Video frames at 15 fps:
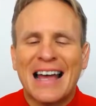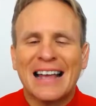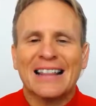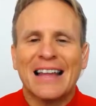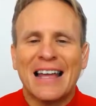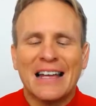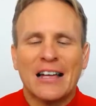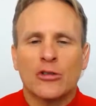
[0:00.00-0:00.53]

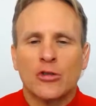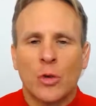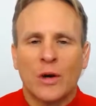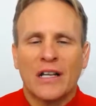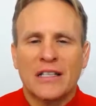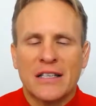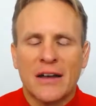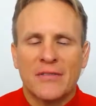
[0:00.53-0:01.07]
Lean in
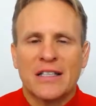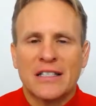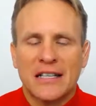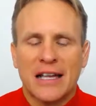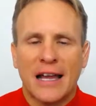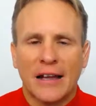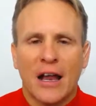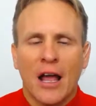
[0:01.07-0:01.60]

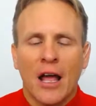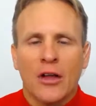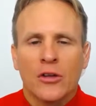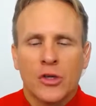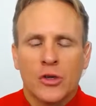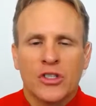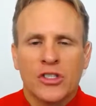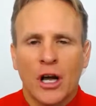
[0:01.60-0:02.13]
2017.
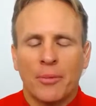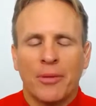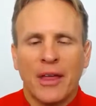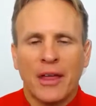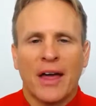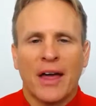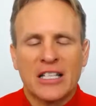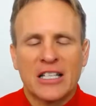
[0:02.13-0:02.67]
So
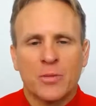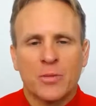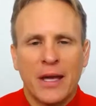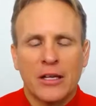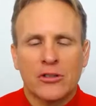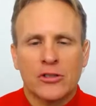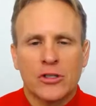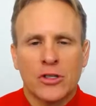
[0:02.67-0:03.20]
something that
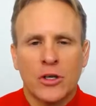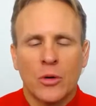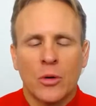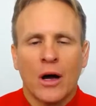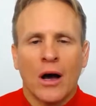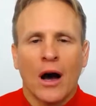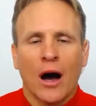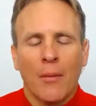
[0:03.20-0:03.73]
speaks to
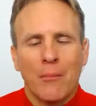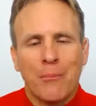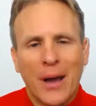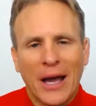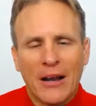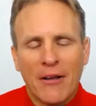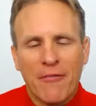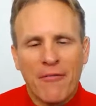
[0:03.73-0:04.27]
a
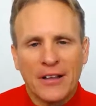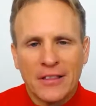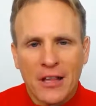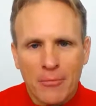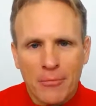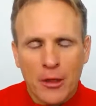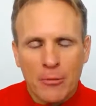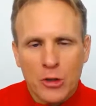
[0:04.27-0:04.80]
benefit
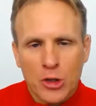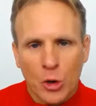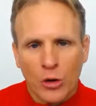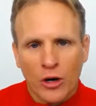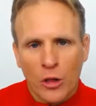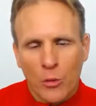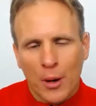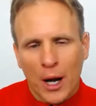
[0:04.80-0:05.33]
that the
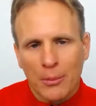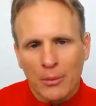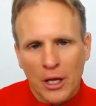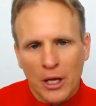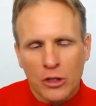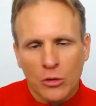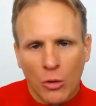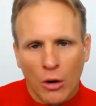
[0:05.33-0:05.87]
majority of the
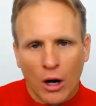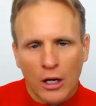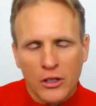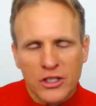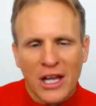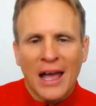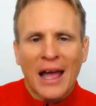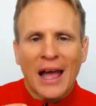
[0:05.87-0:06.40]
population
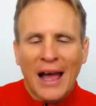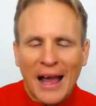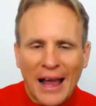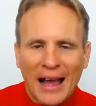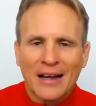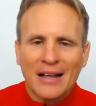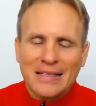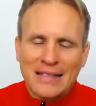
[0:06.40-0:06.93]
wants
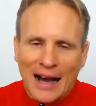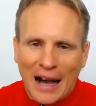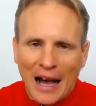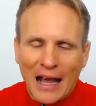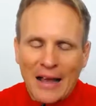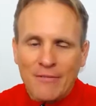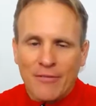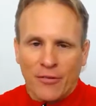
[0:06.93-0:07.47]
and a
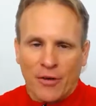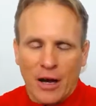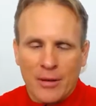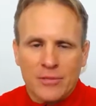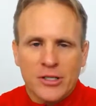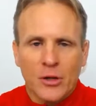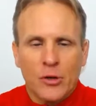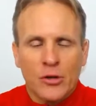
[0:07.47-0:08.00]
time frame.
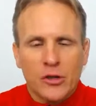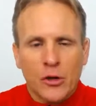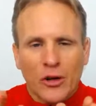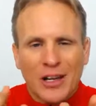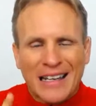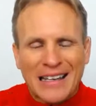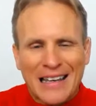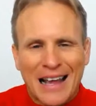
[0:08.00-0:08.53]
So you're
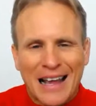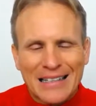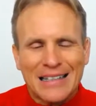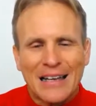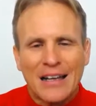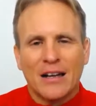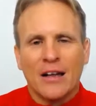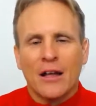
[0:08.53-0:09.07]
connecting
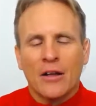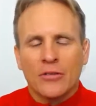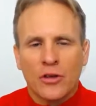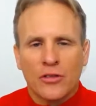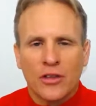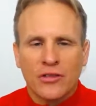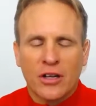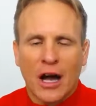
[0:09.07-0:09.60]
it to
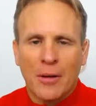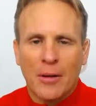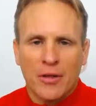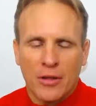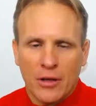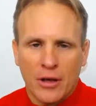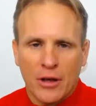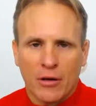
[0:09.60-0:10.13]
the time of
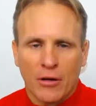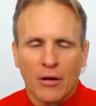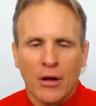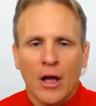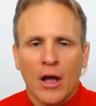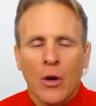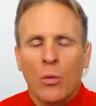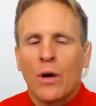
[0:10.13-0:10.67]
the year.
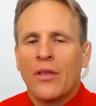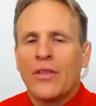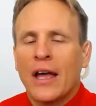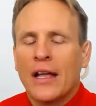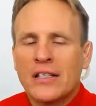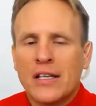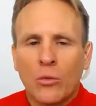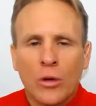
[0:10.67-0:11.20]
We
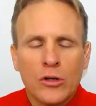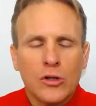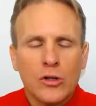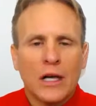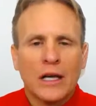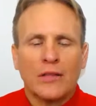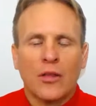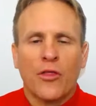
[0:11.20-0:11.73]
then said, once you
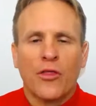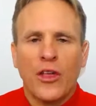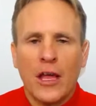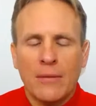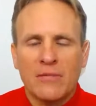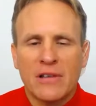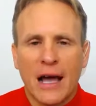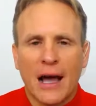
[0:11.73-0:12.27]
get the
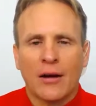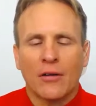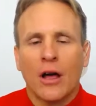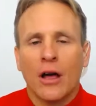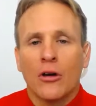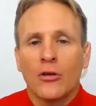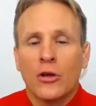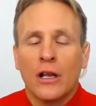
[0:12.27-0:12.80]
theme down,
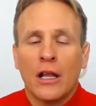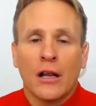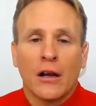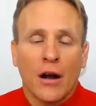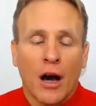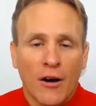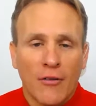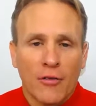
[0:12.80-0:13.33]
you need an
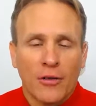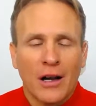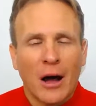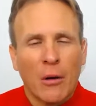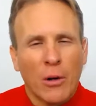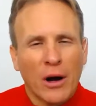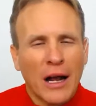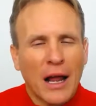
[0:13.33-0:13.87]
offer. Now
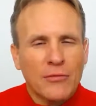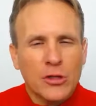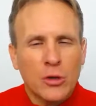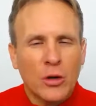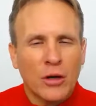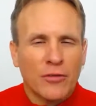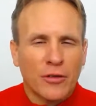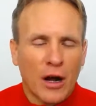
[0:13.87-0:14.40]
we're going to have 2
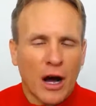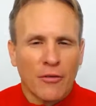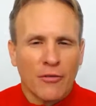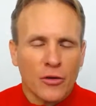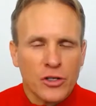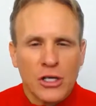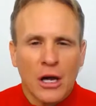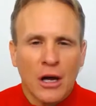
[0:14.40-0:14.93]
different offers.